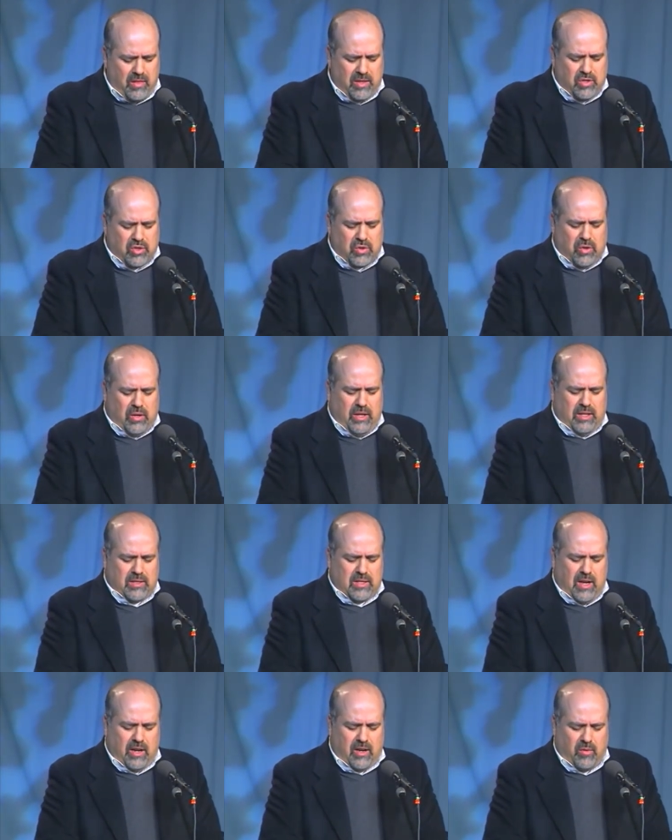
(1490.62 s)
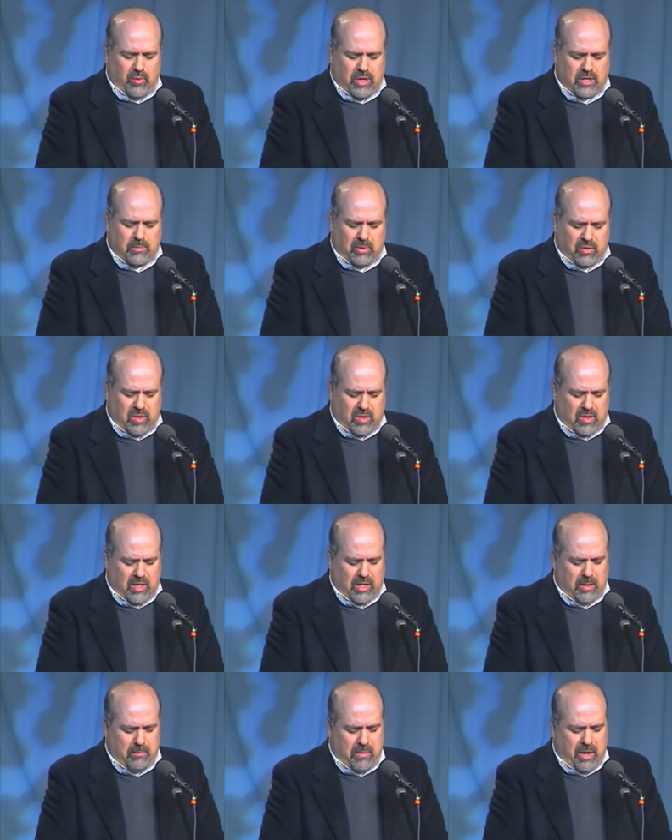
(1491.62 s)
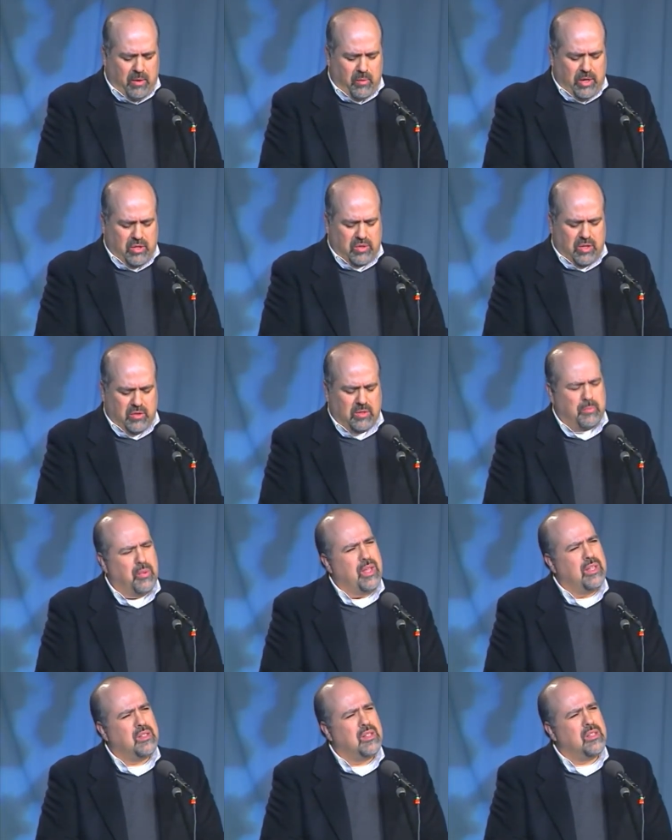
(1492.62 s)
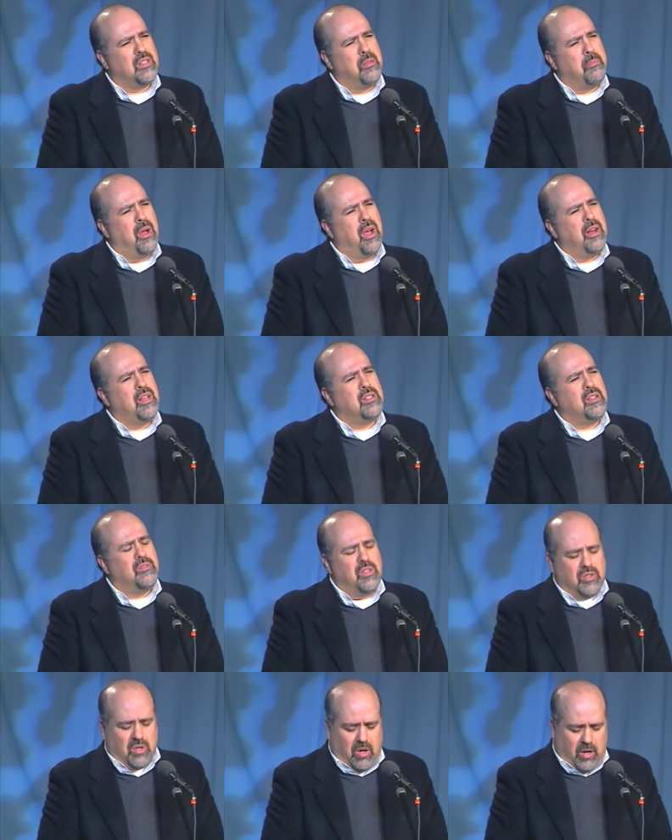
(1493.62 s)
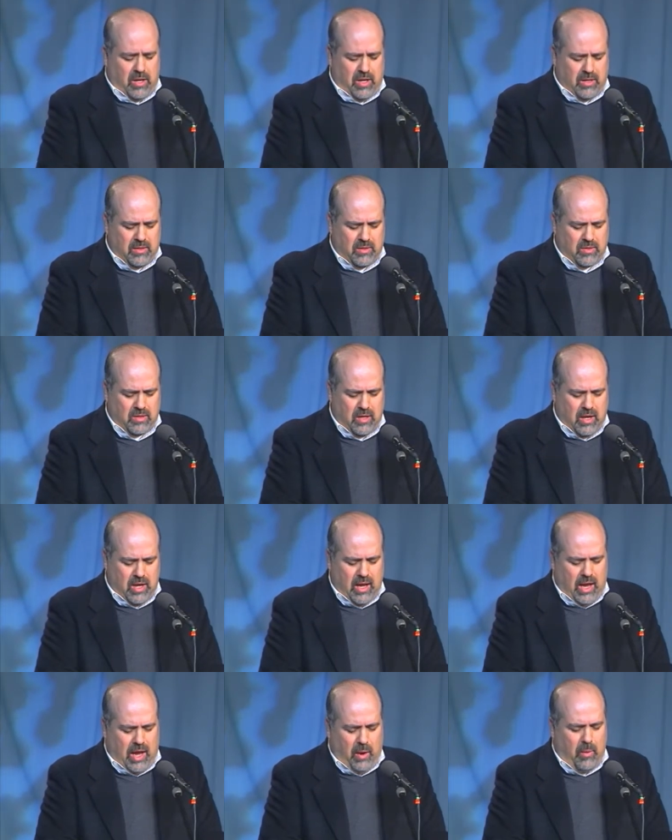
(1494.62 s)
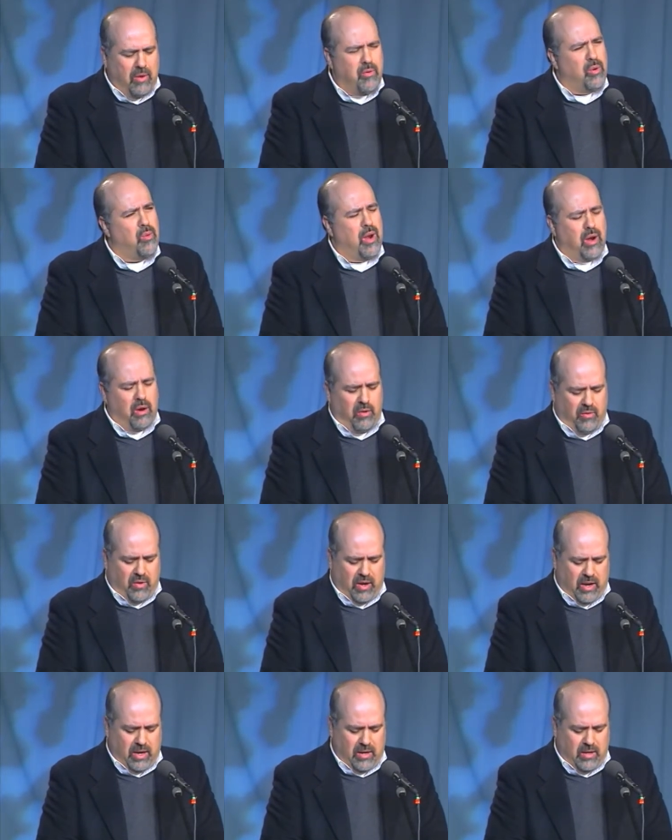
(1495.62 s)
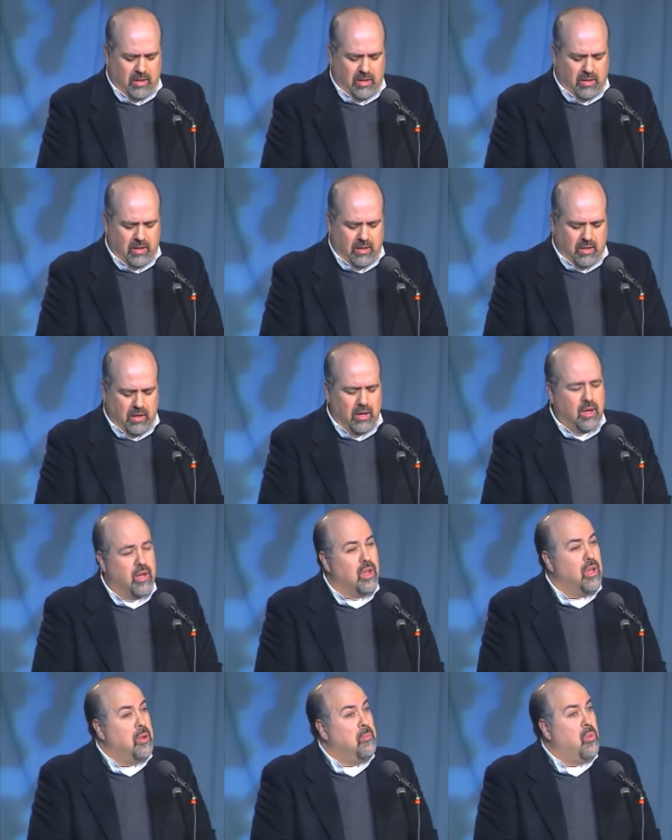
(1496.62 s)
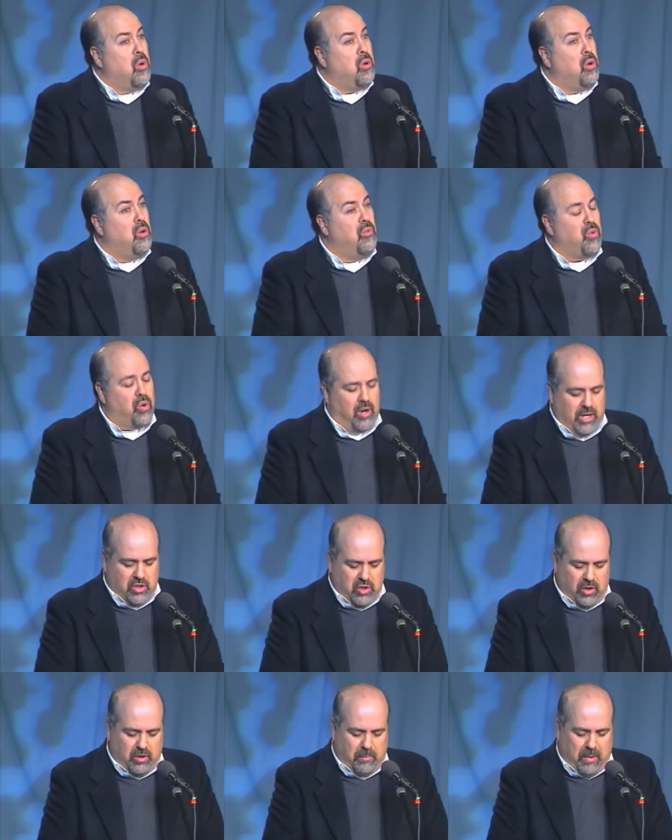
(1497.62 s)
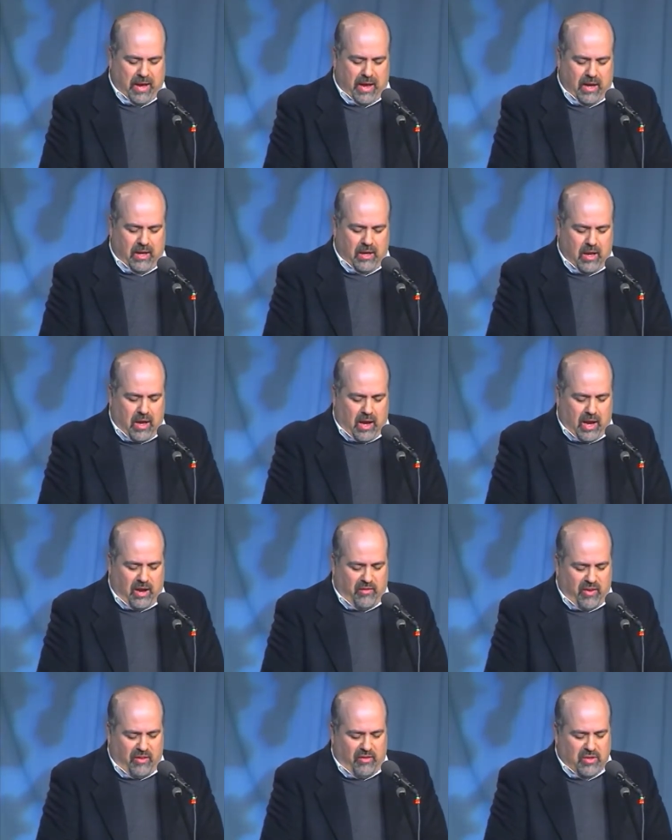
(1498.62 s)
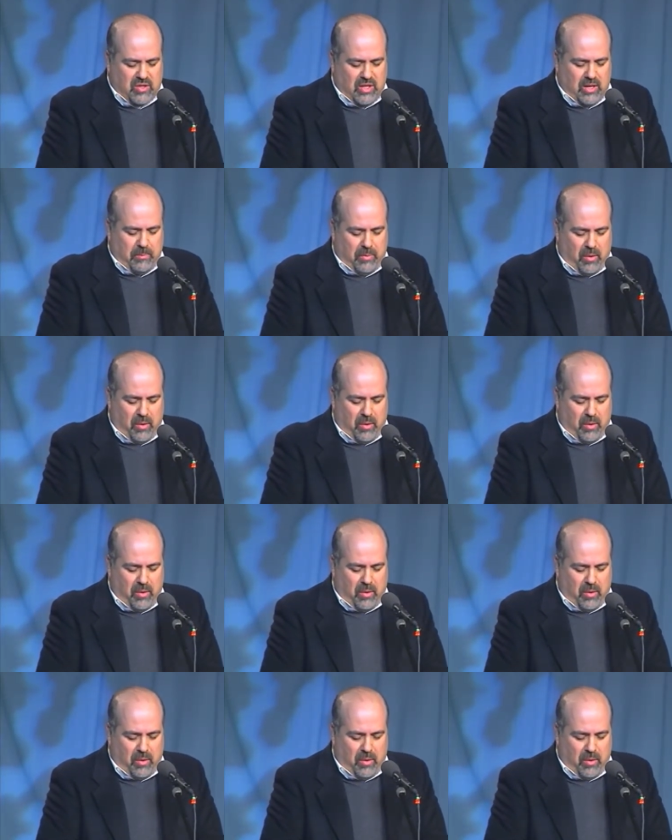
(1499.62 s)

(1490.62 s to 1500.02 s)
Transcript: then surely it's not unreasonable to think it might reach those places in the bodies of its audience, however rarefied. Moreover, I joke back, I have never seen a